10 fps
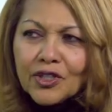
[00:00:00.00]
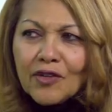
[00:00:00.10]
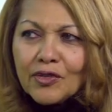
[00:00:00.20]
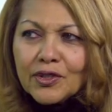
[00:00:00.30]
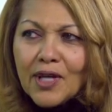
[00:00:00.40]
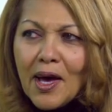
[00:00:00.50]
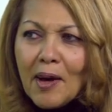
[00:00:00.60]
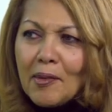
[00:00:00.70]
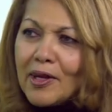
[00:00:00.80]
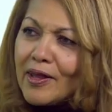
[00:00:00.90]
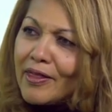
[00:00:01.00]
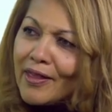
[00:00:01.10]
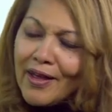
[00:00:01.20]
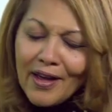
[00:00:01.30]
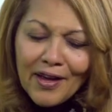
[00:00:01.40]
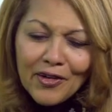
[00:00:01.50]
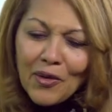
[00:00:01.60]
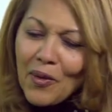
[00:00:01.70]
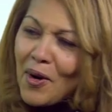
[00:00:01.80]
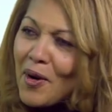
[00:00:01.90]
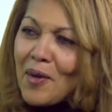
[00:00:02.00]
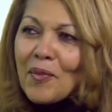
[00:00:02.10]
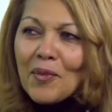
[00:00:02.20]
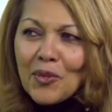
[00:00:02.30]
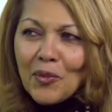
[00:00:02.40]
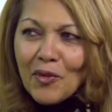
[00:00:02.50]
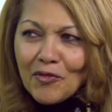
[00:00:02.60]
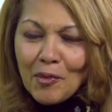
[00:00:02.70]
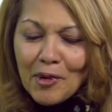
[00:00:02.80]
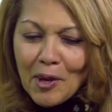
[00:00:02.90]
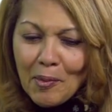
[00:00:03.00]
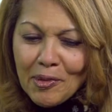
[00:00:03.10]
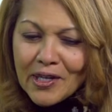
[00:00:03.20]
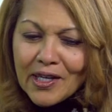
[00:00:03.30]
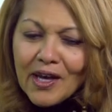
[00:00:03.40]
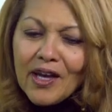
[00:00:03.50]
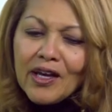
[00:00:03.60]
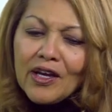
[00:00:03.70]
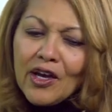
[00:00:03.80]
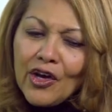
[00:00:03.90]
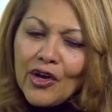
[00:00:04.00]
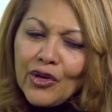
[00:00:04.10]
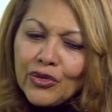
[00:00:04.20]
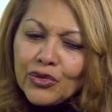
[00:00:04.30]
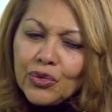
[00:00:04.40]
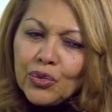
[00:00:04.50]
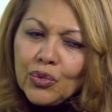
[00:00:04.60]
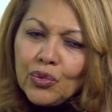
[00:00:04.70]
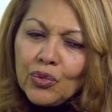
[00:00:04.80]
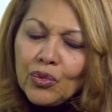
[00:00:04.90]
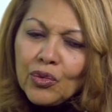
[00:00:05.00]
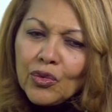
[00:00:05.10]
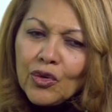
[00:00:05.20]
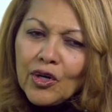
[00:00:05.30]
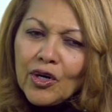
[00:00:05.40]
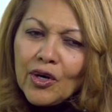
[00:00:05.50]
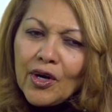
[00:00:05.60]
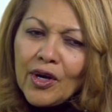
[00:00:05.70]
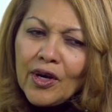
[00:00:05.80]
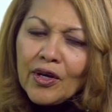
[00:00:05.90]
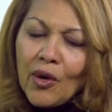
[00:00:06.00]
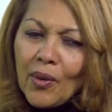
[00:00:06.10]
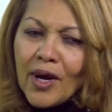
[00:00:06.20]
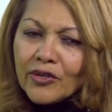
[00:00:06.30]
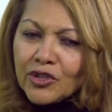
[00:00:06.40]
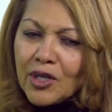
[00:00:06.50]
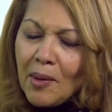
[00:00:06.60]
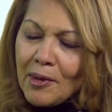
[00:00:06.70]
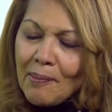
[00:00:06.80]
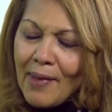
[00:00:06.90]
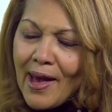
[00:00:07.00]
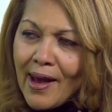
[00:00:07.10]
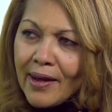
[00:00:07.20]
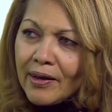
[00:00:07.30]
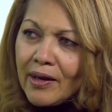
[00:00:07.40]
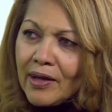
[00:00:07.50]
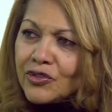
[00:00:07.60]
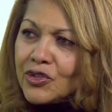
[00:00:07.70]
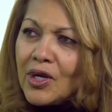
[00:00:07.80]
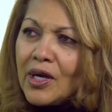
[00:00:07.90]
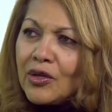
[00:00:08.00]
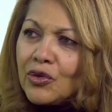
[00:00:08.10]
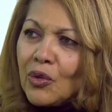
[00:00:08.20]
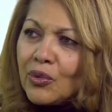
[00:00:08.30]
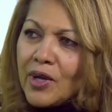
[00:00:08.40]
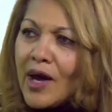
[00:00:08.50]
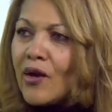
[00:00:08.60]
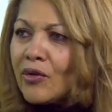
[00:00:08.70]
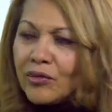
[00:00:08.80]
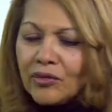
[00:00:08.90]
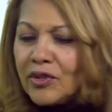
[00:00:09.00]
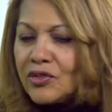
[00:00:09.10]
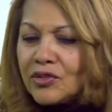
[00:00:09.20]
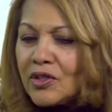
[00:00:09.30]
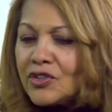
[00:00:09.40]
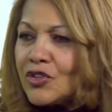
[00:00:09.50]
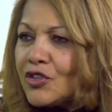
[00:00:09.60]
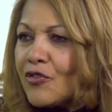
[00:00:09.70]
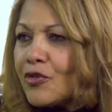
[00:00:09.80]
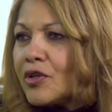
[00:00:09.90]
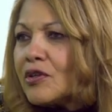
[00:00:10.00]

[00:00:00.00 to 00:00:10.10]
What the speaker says: every Sabbath, you know, you went from being a PK to going out to coming back and saying, you know, now it's a different,